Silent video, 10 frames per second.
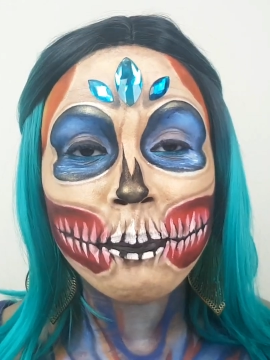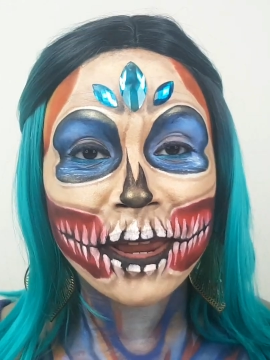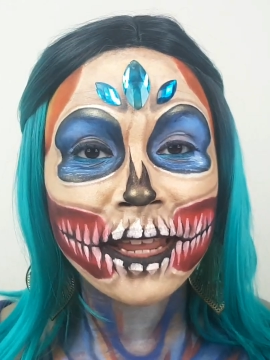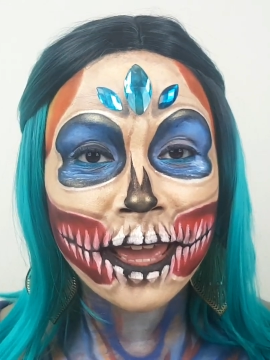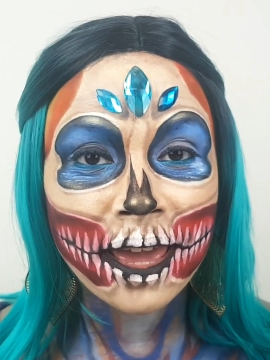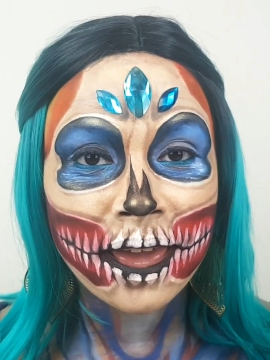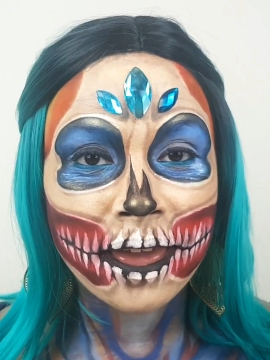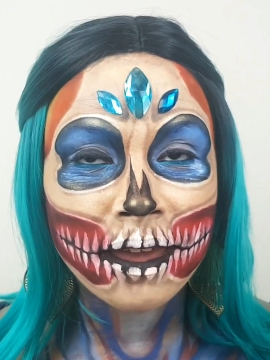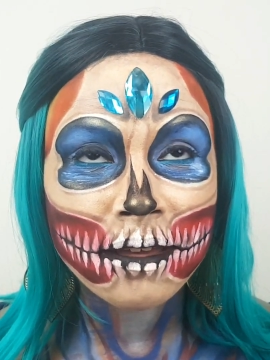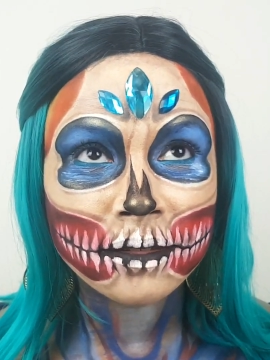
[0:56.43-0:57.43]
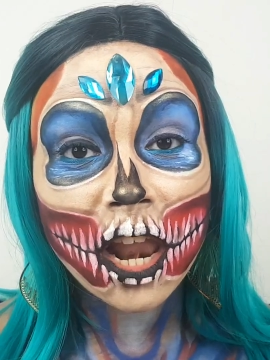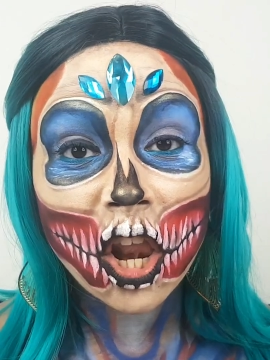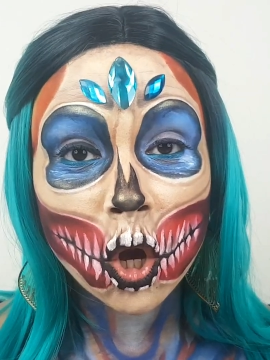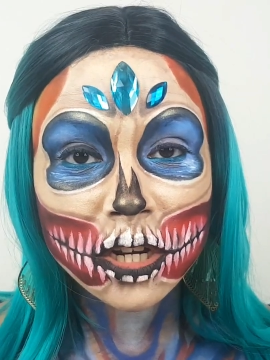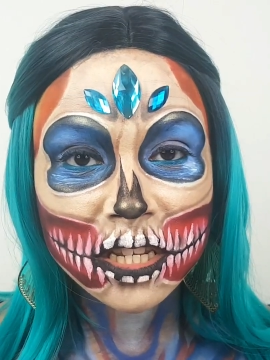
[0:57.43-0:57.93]
Been here a
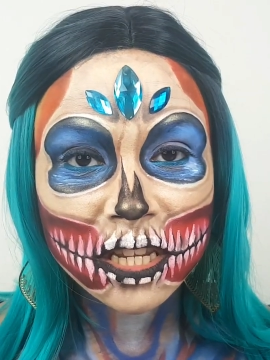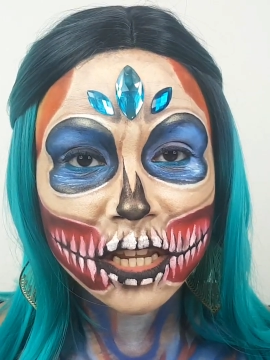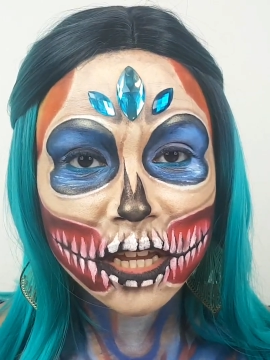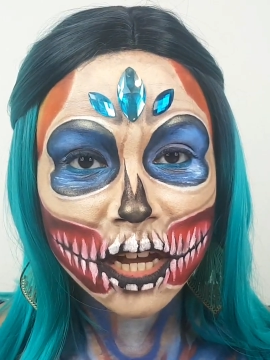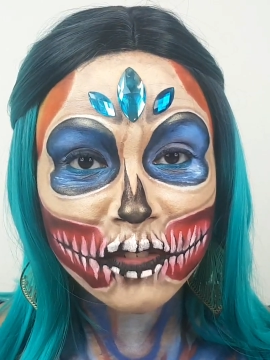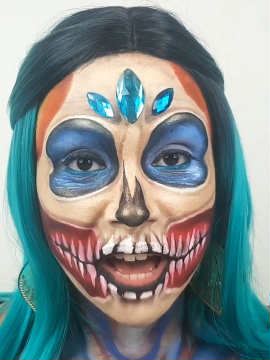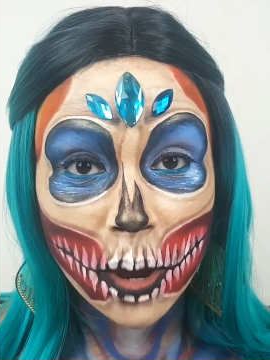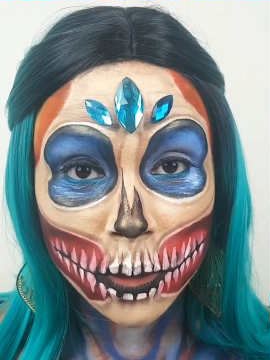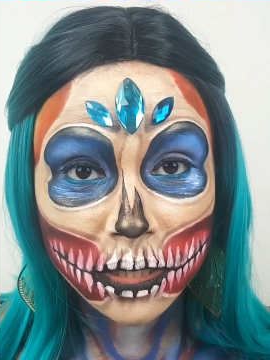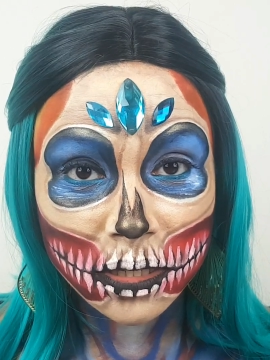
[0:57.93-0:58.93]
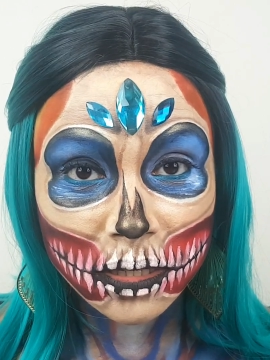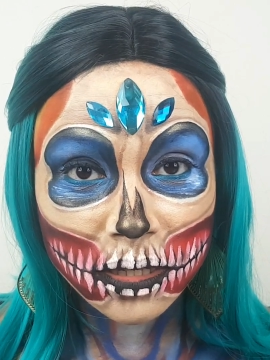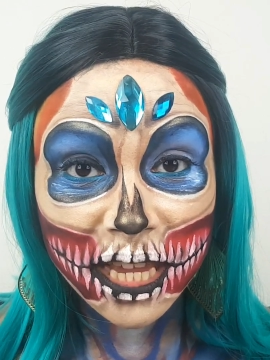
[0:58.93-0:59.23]
lot of hours.